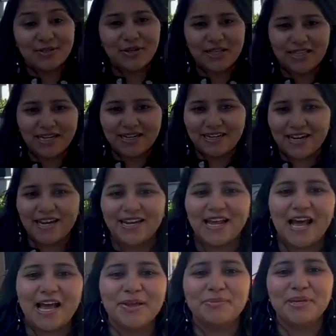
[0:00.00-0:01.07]
got that right.
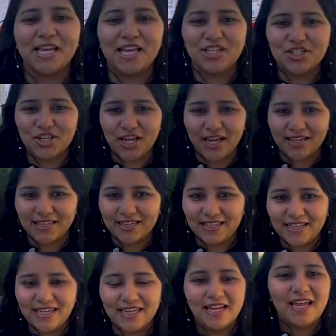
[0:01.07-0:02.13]
I am in NJIT